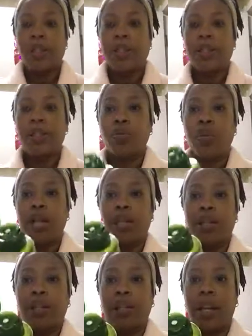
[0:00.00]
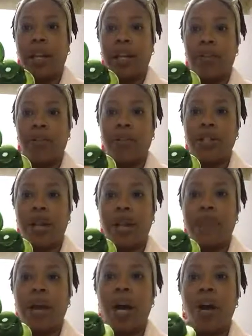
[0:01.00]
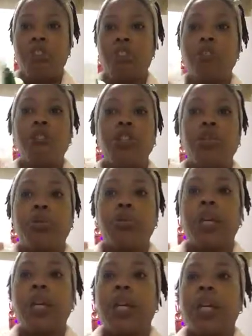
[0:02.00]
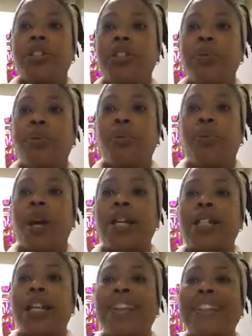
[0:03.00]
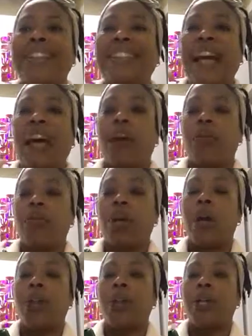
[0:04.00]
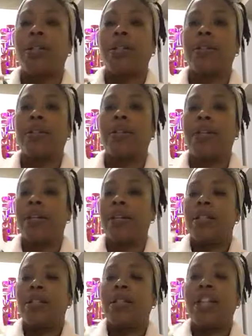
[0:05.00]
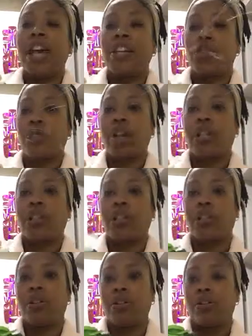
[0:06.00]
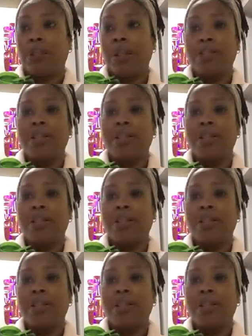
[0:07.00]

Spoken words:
this is what it looked like on the top. All you do is just press down on it. Saturate your little